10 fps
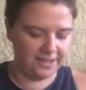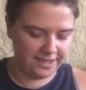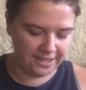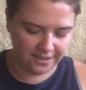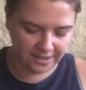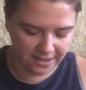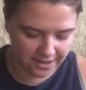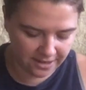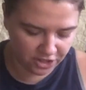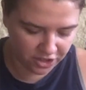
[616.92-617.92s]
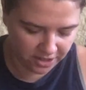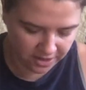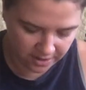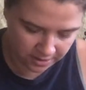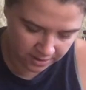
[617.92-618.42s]
decent
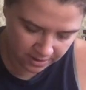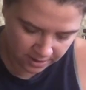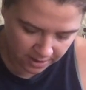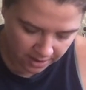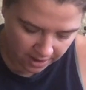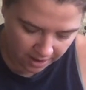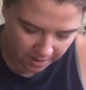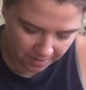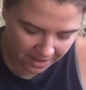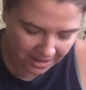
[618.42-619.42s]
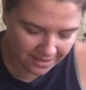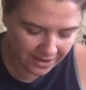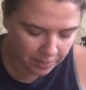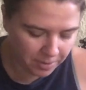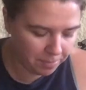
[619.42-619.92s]
condition. Like a
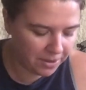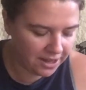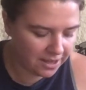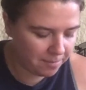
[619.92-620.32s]
little bit of pilling,